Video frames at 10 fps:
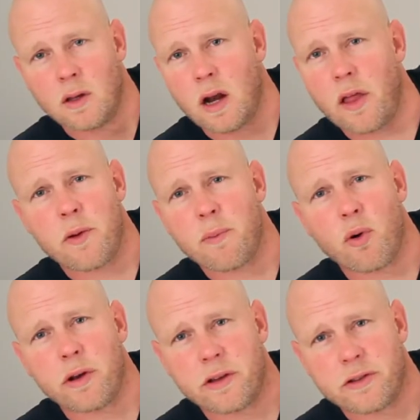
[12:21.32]
Another
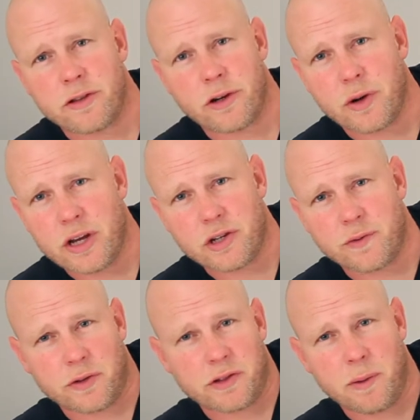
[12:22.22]
important
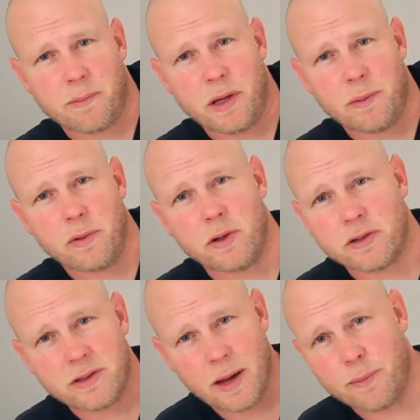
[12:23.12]
consideration for some people
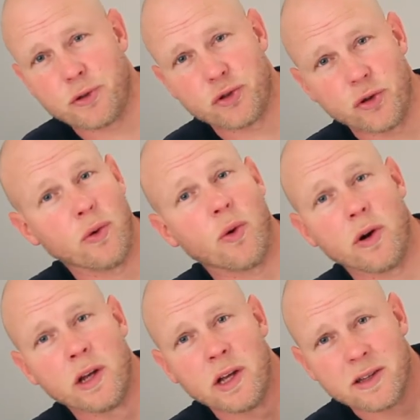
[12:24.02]
is temperature
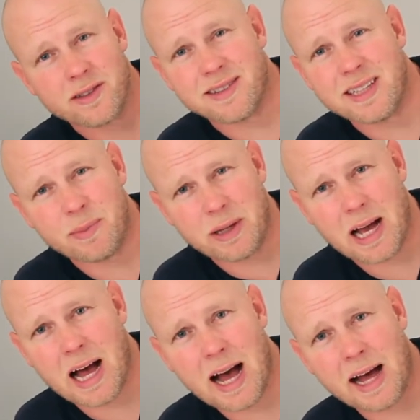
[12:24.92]
or sleeping
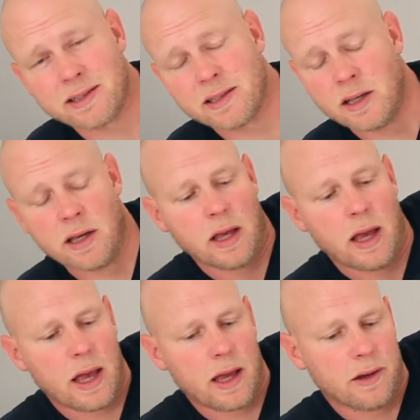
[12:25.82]
hot.
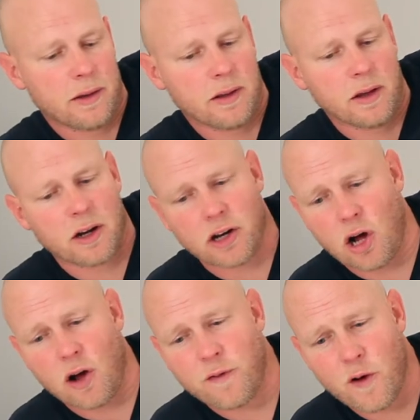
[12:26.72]
And on an
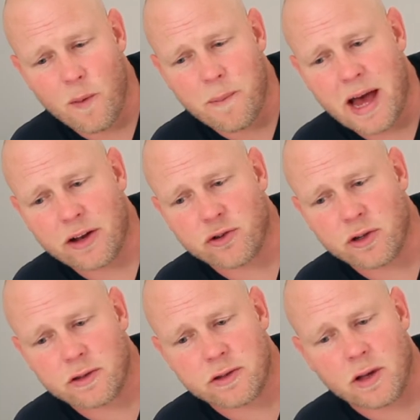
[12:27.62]
all-foam
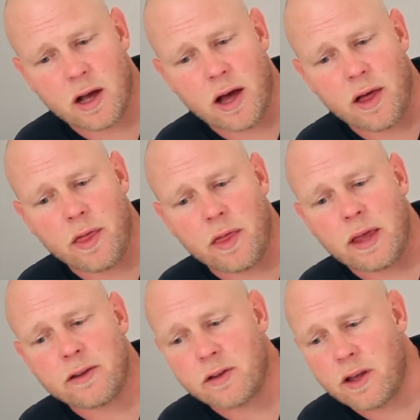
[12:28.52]
mattress,
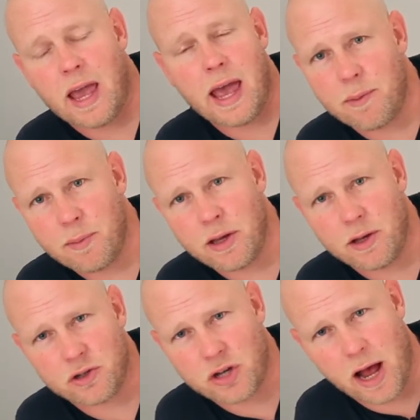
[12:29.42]
this can be
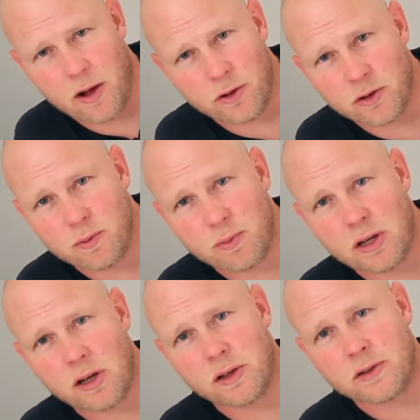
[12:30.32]
a challenge
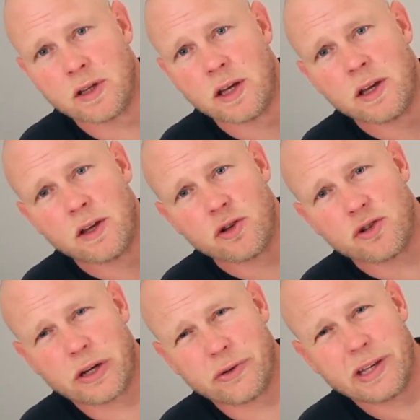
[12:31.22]
because you're
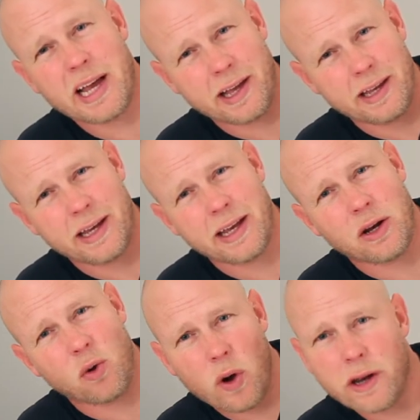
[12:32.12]
generally not going to
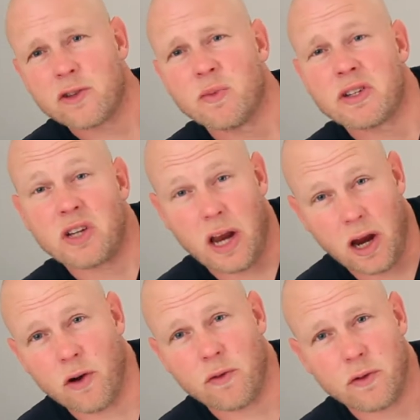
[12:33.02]
get quite as much
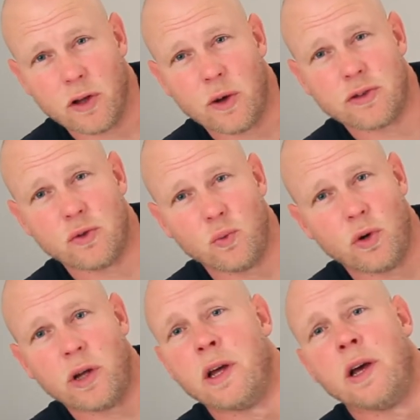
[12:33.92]
airflow as you
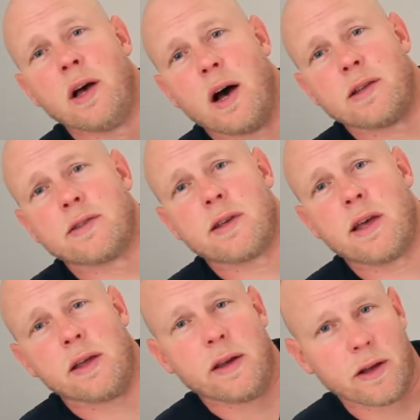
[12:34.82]
would on,
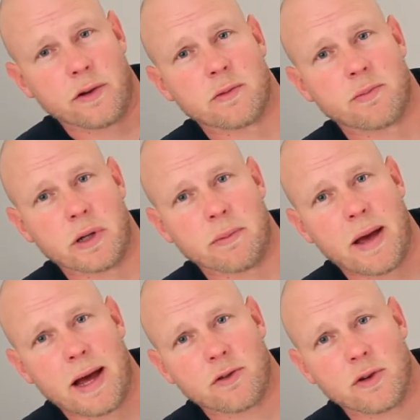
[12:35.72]
say, an inner spring
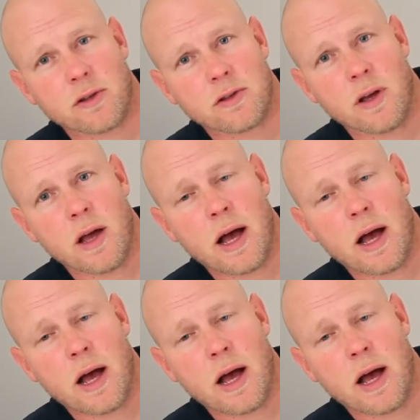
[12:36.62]
mattress.